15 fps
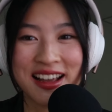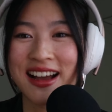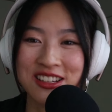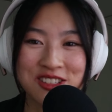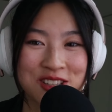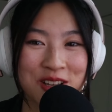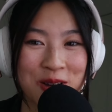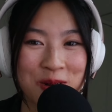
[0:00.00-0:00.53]
I
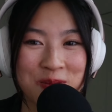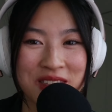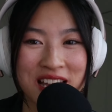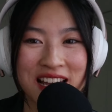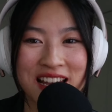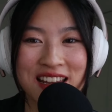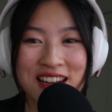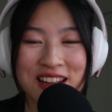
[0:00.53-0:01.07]
just hope
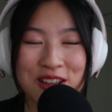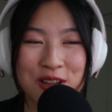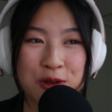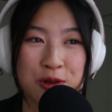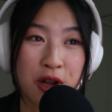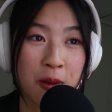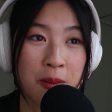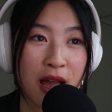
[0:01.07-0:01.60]
that you
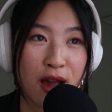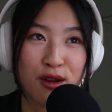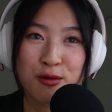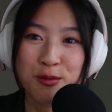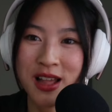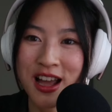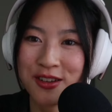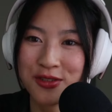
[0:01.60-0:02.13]
come out of
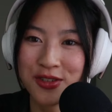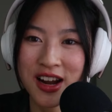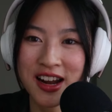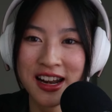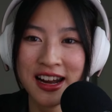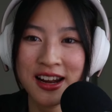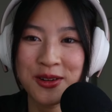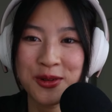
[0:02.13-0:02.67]
Black
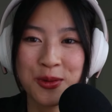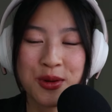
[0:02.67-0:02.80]
Friday